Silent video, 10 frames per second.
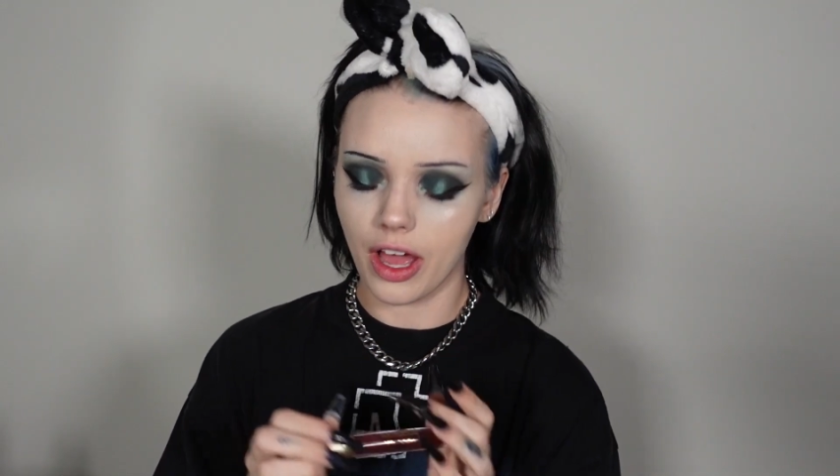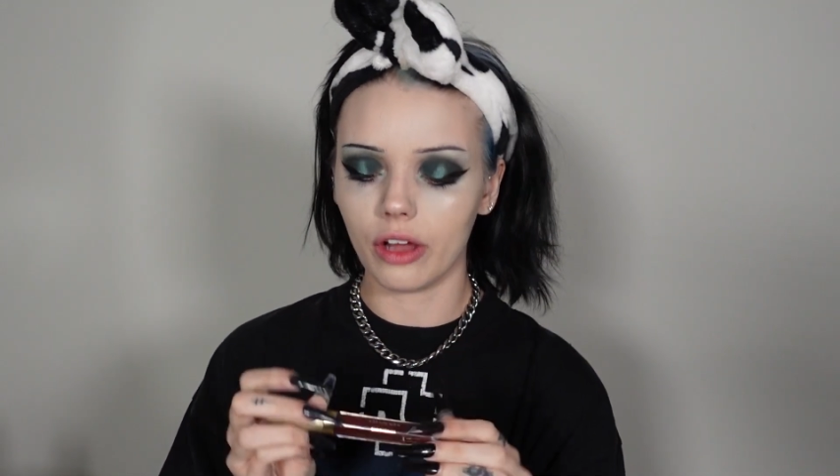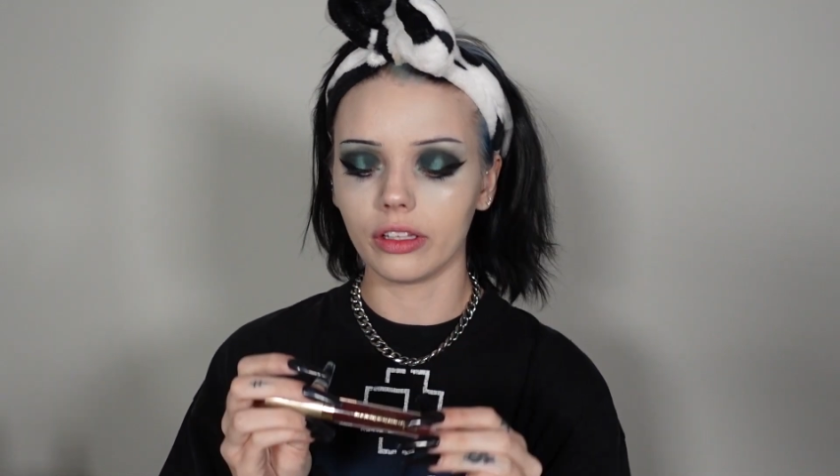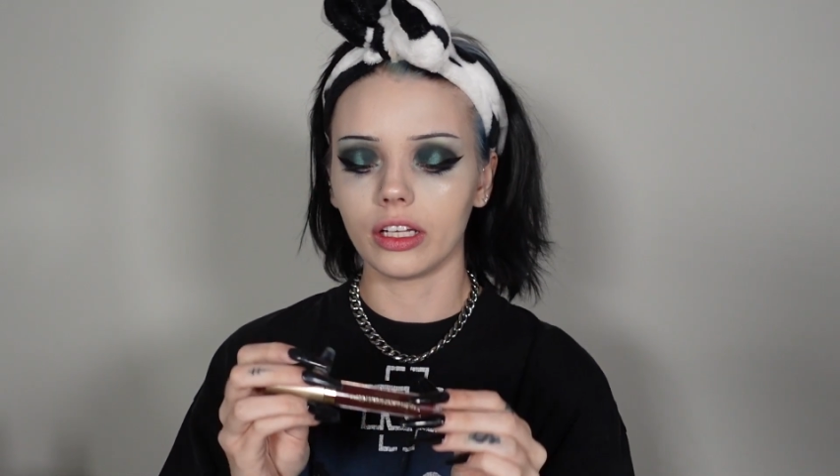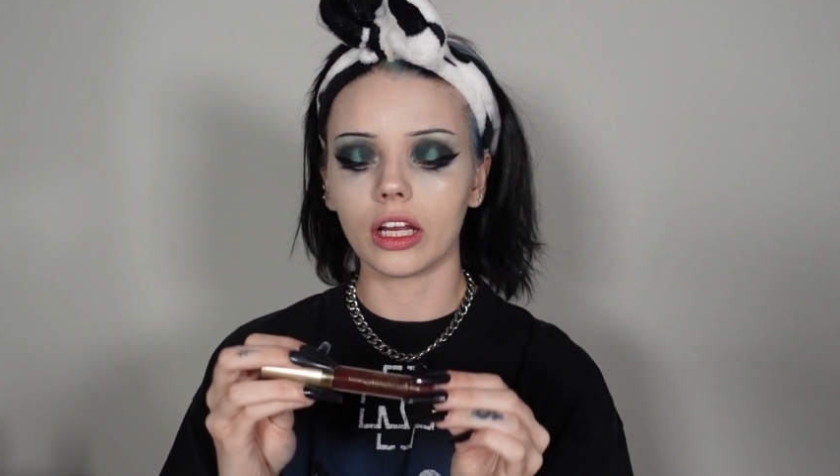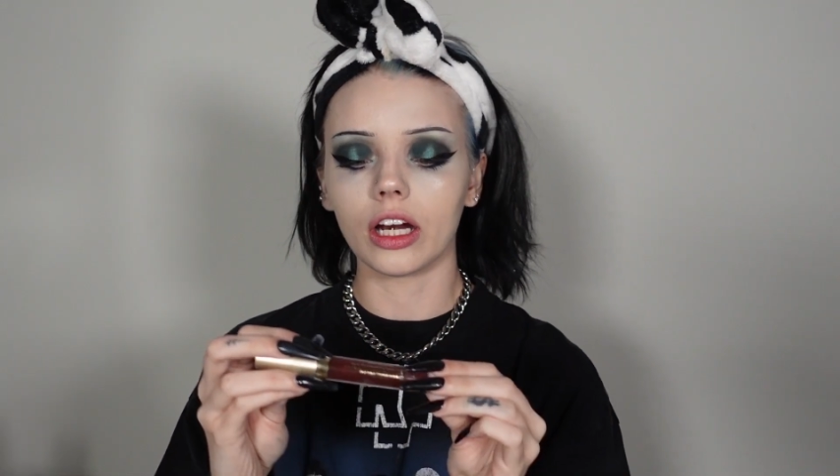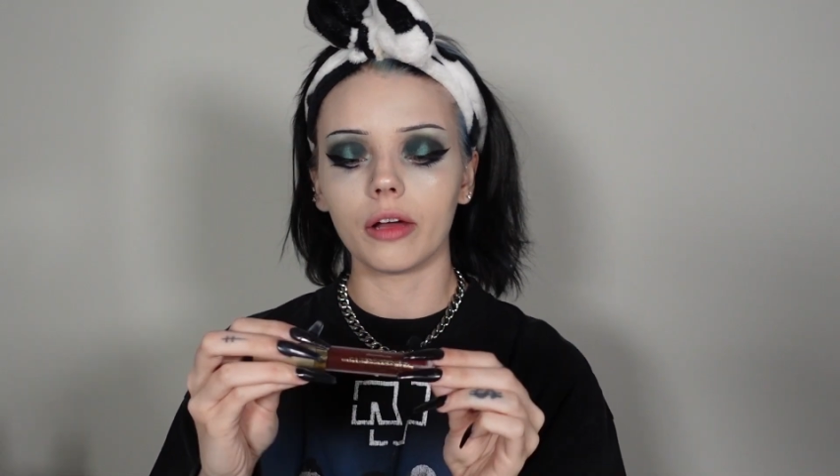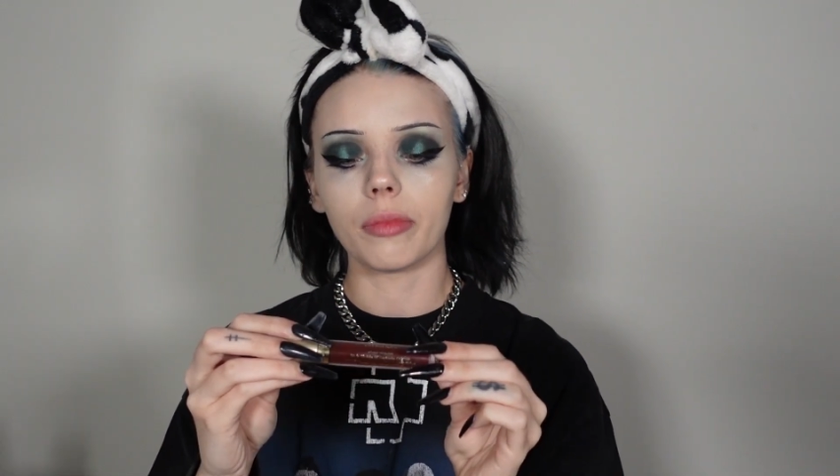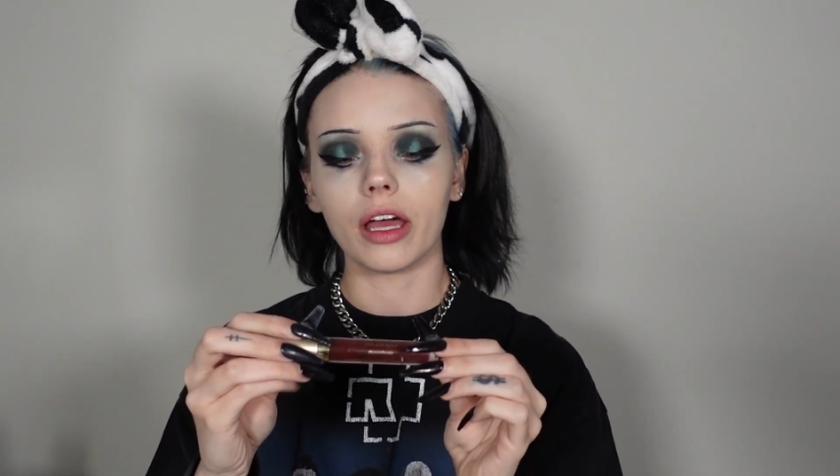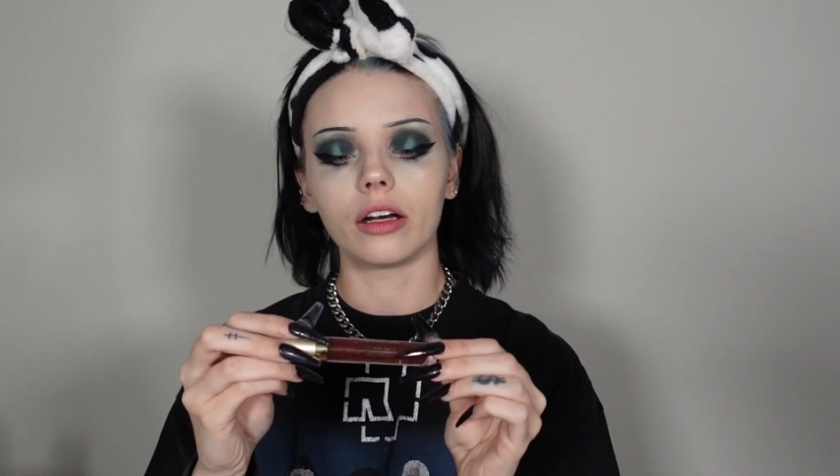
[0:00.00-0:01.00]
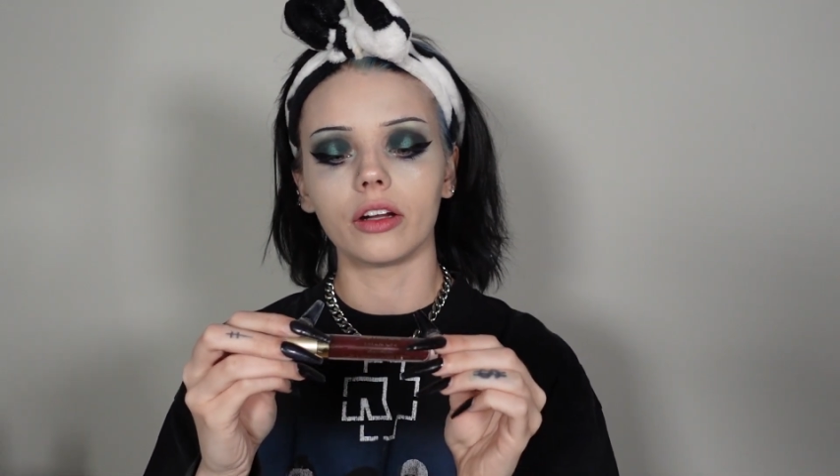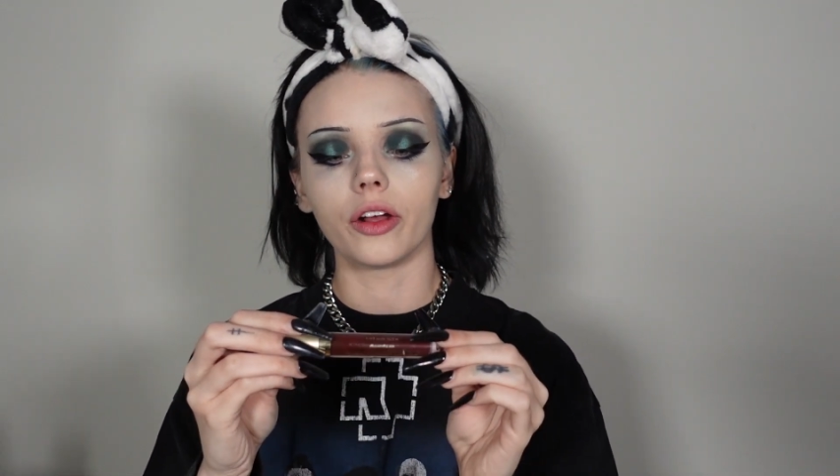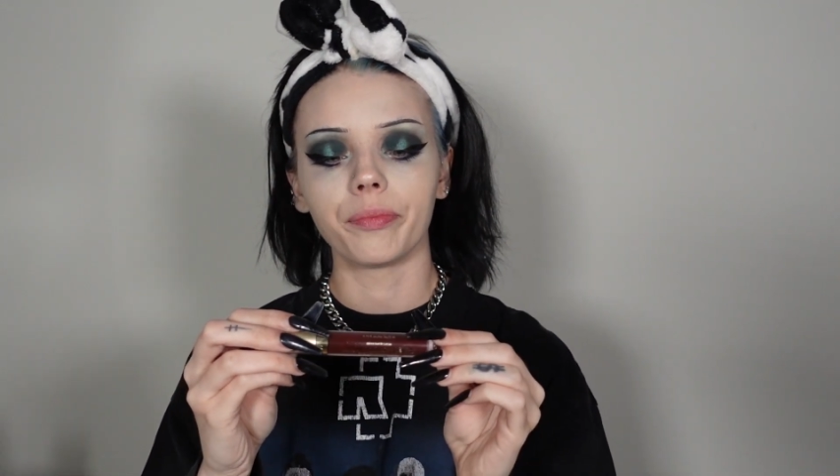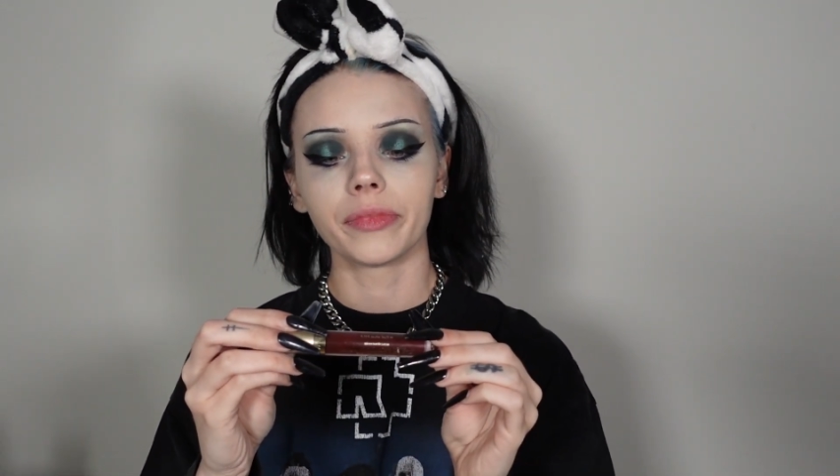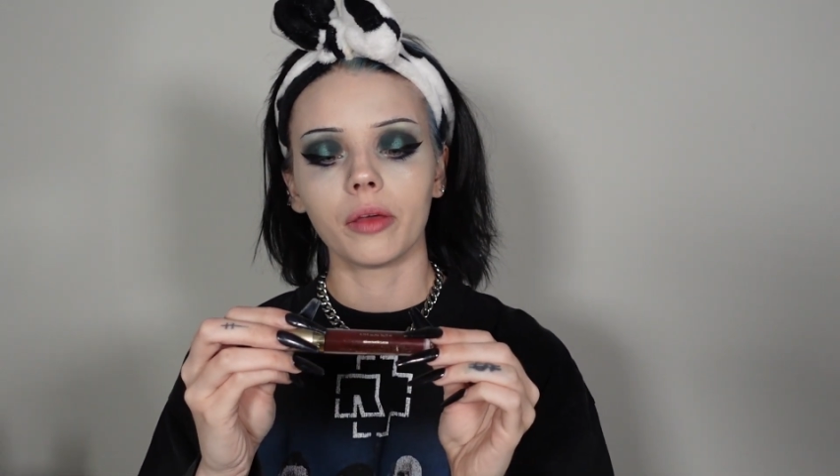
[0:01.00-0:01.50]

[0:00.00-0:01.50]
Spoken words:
I'll look it up. I don't know.